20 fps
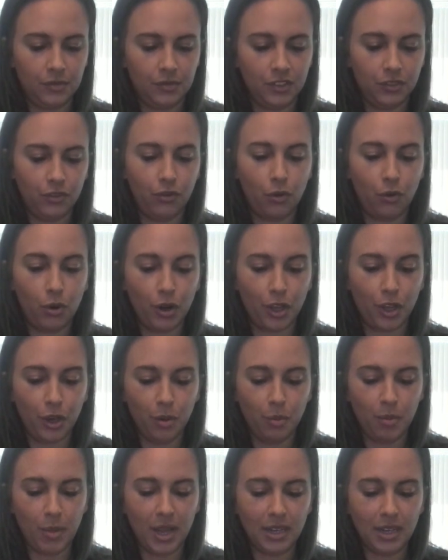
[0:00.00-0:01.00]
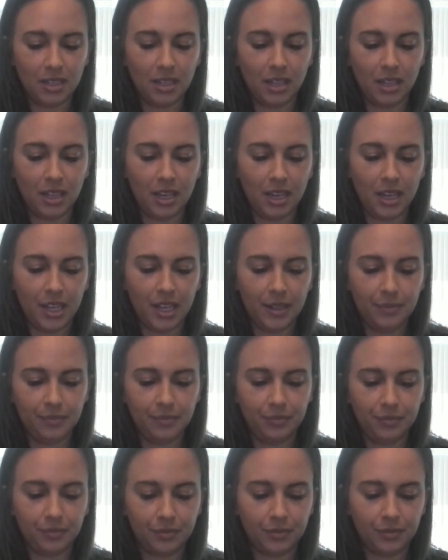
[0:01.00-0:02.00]
for you mentally.
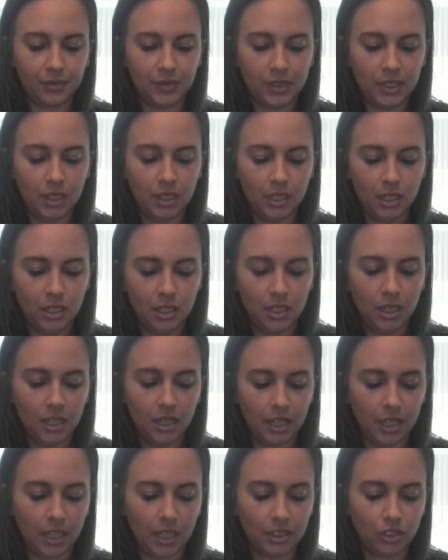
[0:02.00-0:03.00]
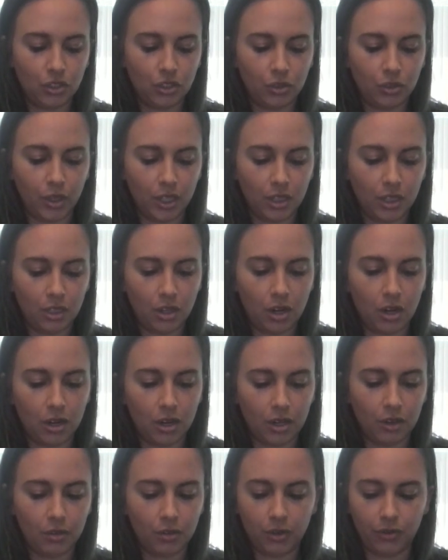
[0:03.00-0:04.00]
That Strength card
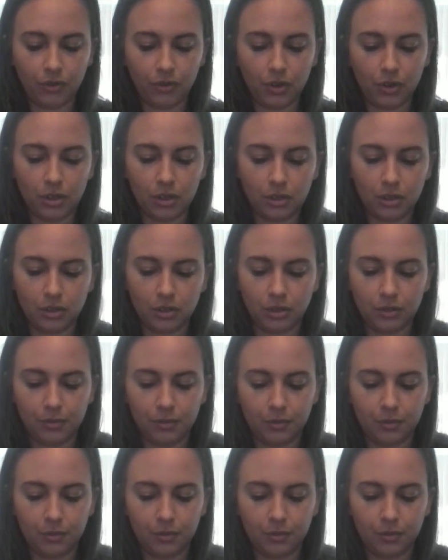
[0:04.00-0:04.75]
in reverse.